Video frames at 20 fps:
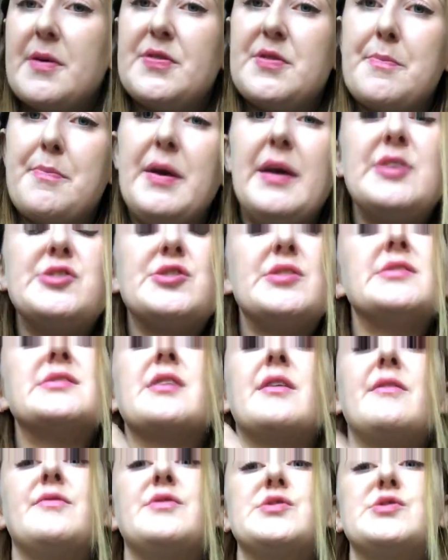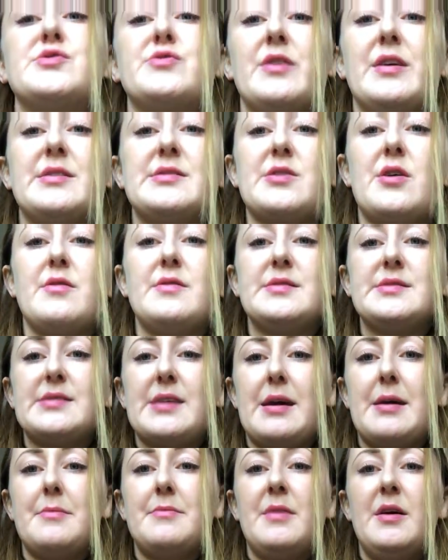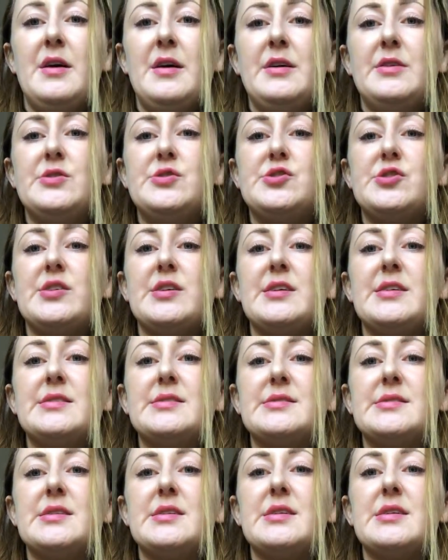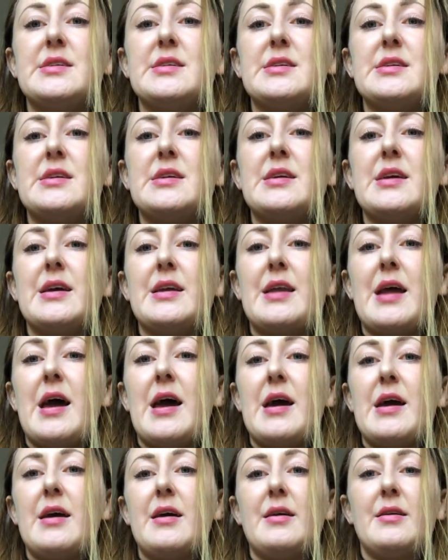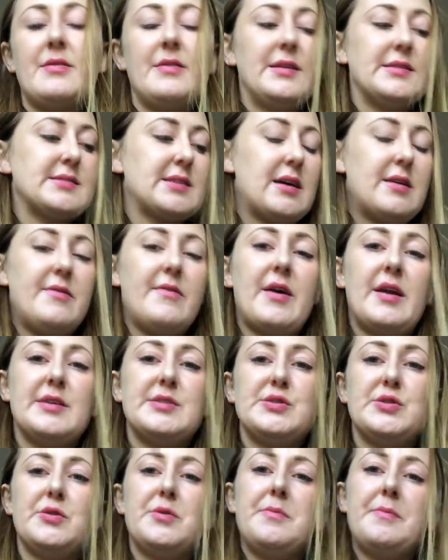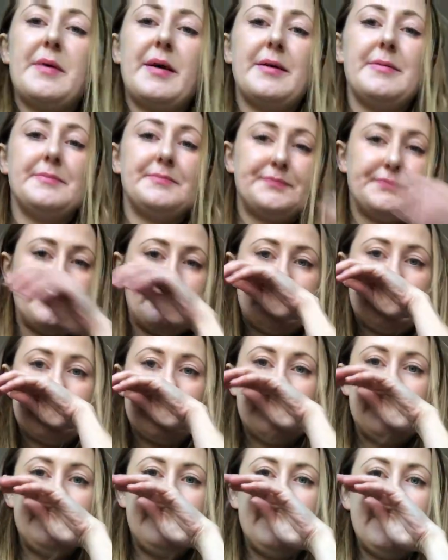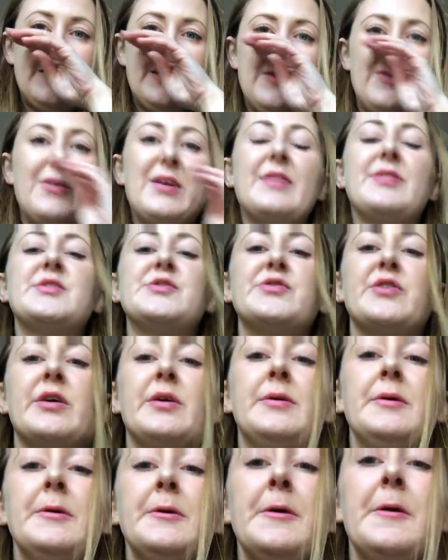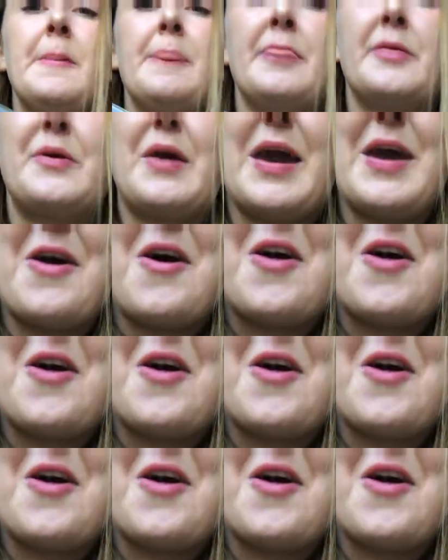but the pitches of the strings are the same. G, C, E, and A. That's kind of out of tune, but you get the drill. Okay,